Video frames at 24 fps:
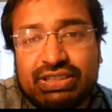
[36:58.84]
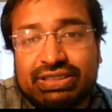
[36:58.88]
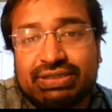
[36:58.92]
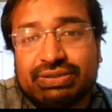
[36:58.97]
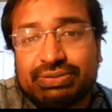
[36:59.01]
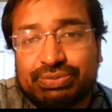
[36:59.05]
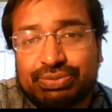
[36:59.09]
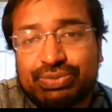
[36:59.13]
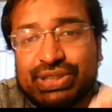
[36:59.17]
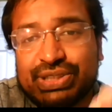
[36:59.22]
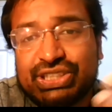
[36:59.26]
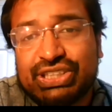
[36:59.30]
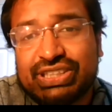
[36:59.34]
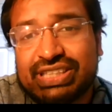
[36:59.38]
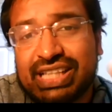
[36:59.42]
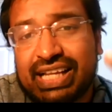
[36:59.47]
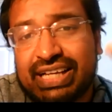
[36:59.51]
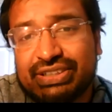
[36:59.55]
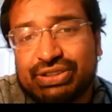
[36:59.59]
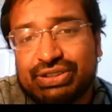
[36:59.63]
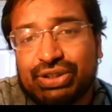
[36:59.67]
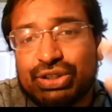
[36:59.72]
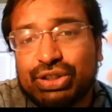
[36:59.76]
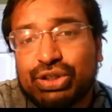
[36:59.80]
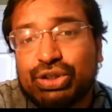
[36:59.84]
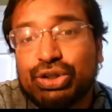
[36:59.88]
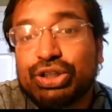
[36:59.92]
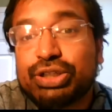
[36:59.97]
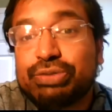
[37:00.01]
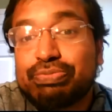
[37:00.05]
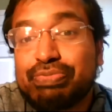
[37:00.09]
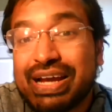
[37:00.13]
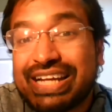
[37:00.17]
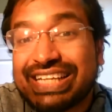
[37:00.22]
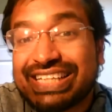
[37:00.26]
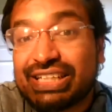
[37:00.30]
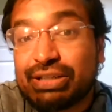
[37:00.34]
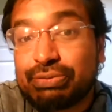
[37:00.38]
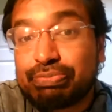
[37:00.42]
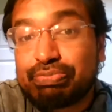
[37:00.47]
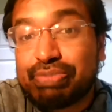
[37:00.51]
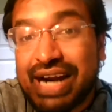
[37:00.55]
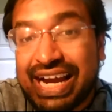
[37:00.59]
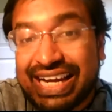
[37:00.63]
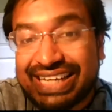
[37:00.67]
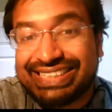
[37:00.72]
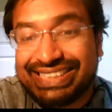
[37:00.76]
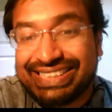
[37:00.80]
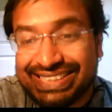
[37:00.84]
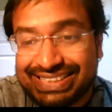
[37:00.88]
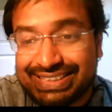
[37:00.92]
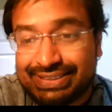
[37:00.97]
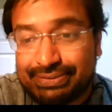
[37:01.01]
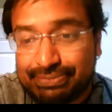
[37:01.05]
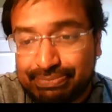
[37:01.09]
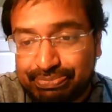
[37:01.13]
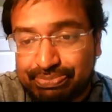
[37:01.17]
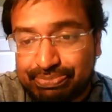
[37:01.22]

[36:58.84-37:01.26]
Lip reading: which is like the good medical practice.